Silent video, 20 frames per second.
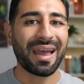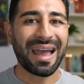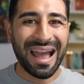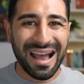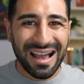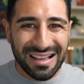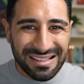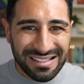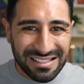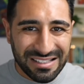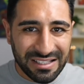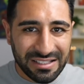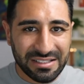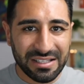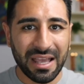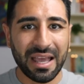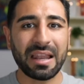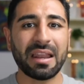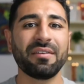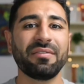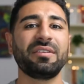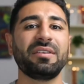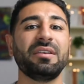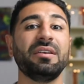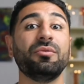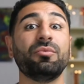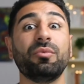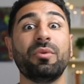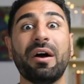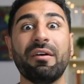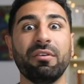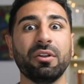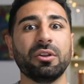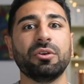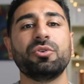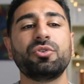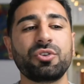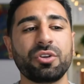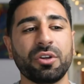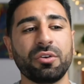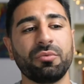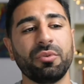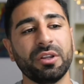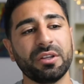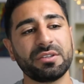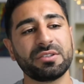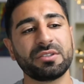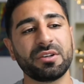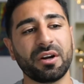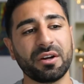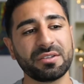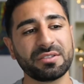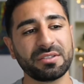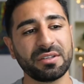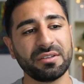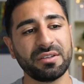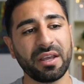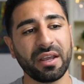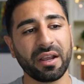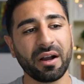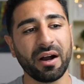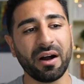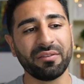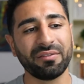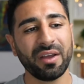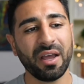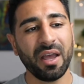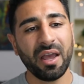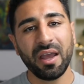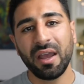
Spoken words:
as this NFT revolution really starts to take off.